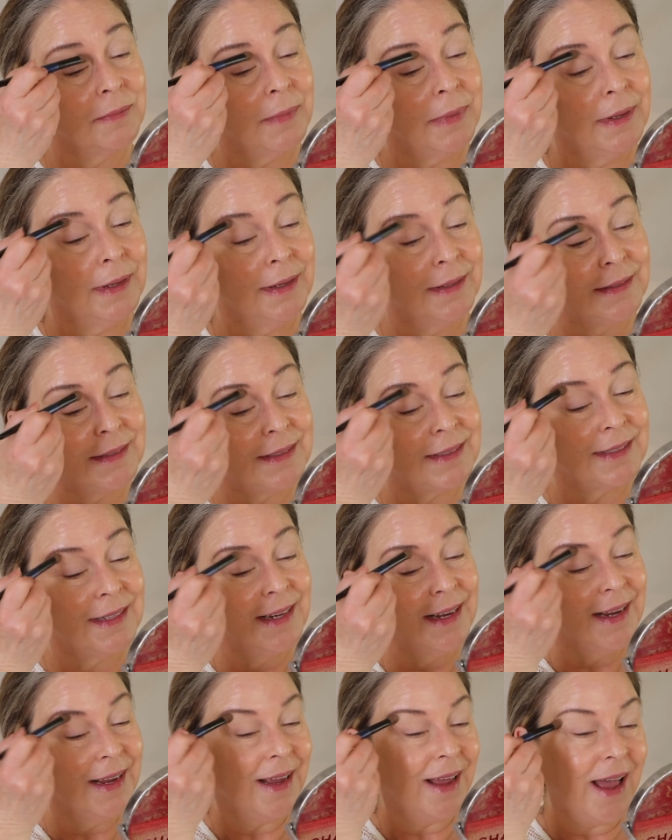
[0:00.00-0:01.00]
but
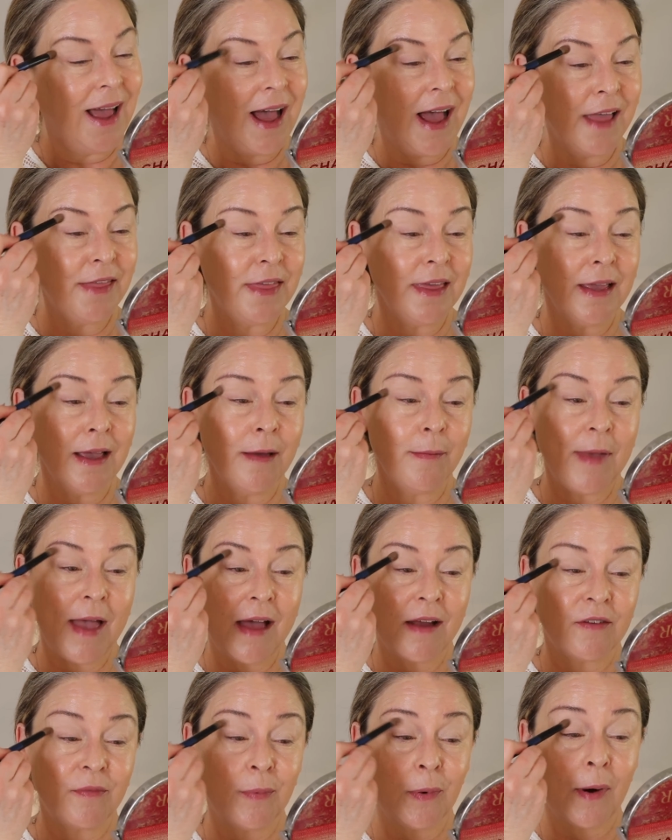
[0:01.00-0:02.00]
I think I'm
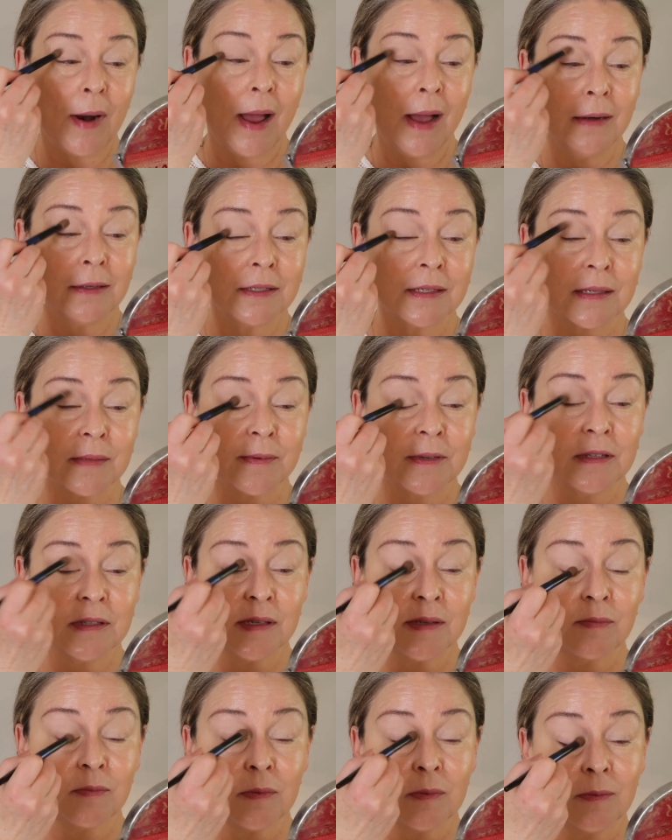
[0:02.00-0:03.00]
out of practice
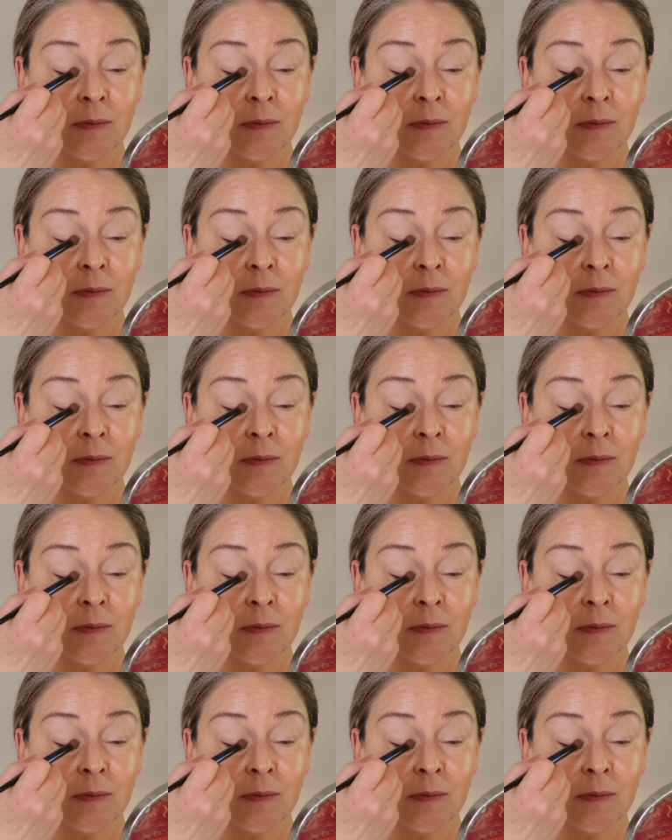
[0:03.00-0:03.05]
because